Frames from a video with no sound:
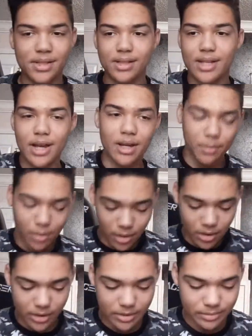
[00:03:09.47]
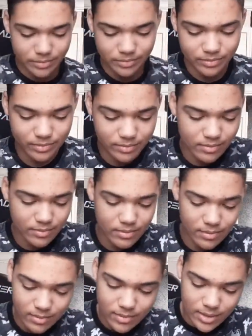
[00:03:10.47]
gonna take it apart,
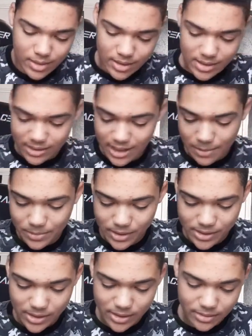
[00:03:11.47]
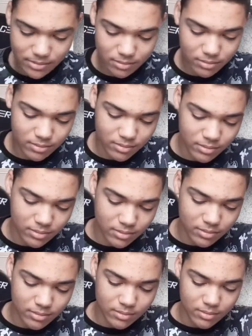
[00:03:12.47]
slap this in,
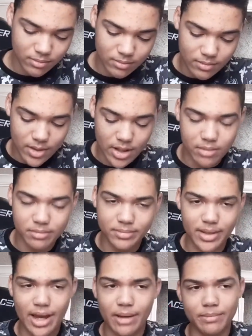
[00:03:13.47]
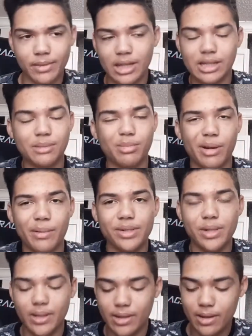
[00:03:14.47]
and yeah, that's pretty much
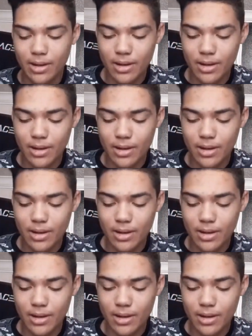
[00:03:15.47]
it.